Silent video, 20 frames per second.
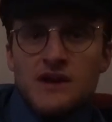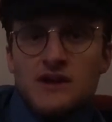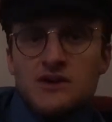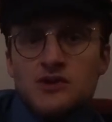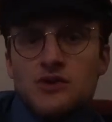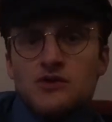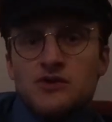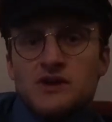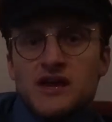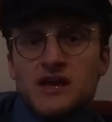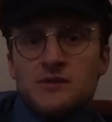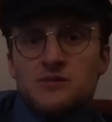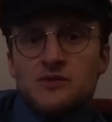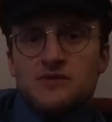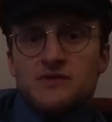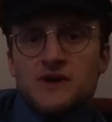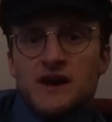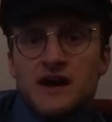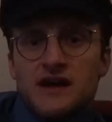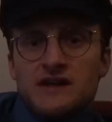Cocaine
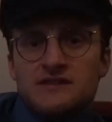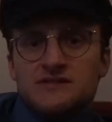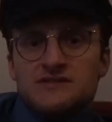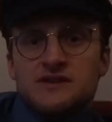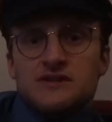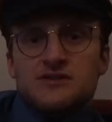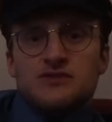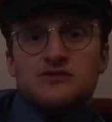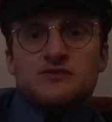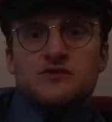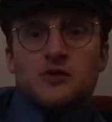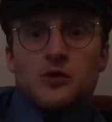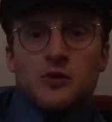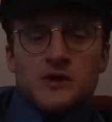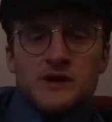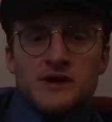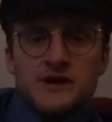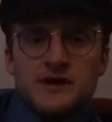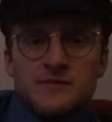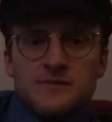provides
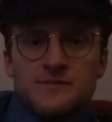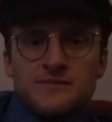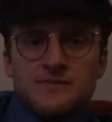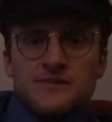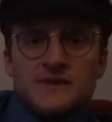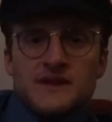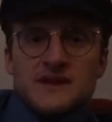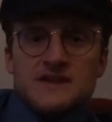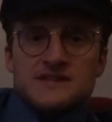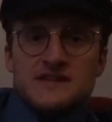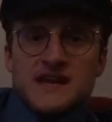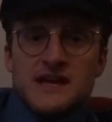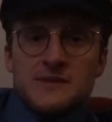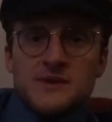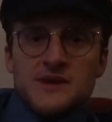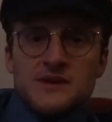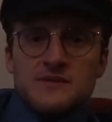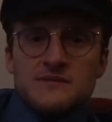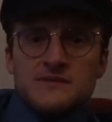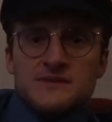euphoria,
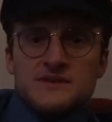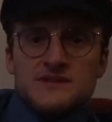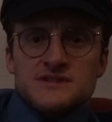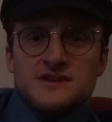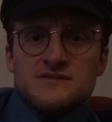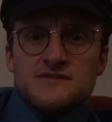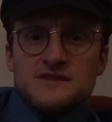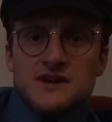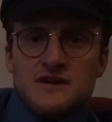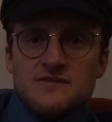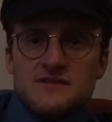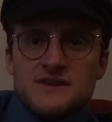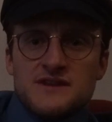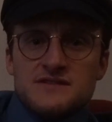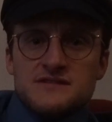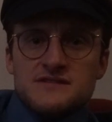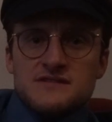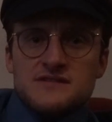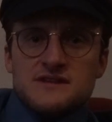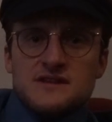excitement,
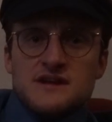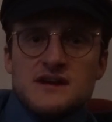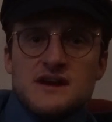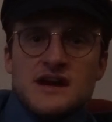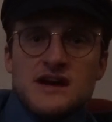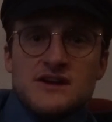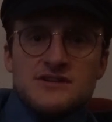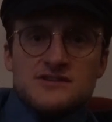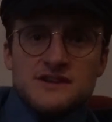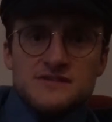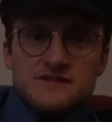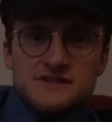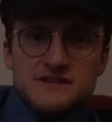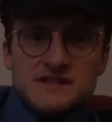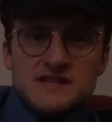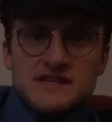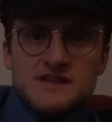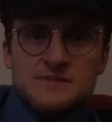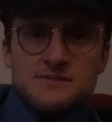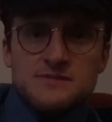self-confidence, higher
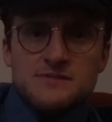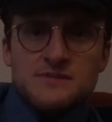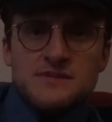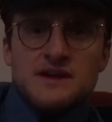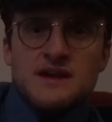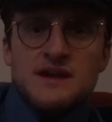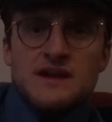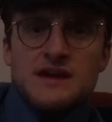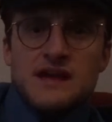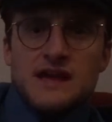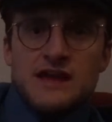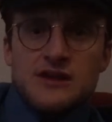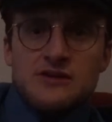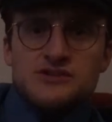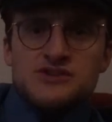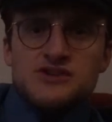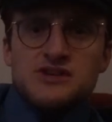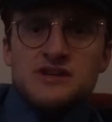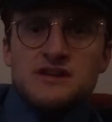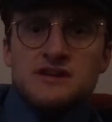self-esteem,
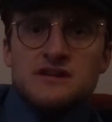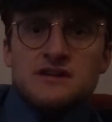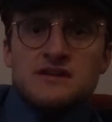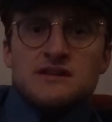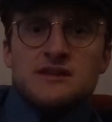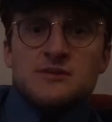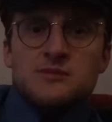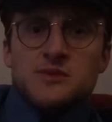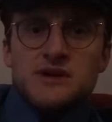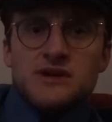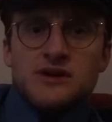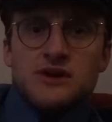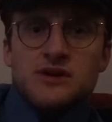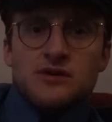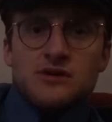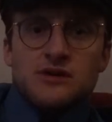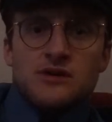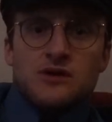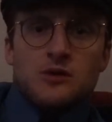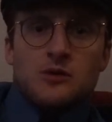energy,
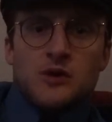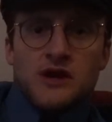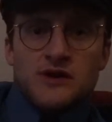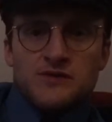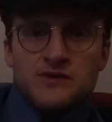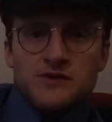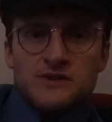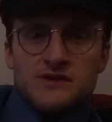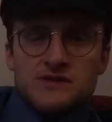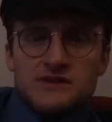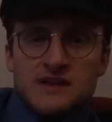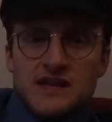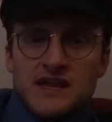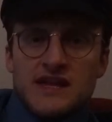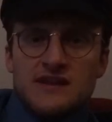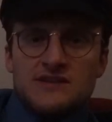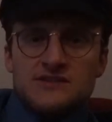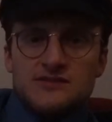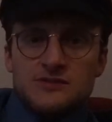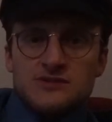libido, wakefulness,
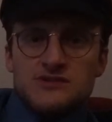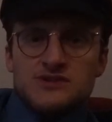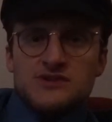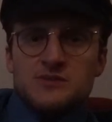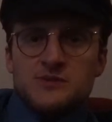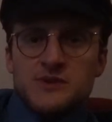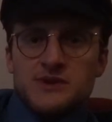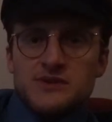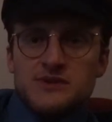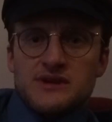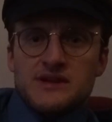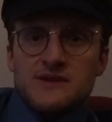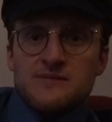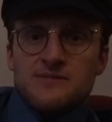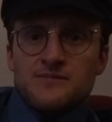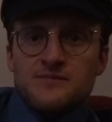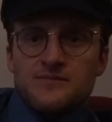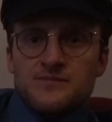and sociability.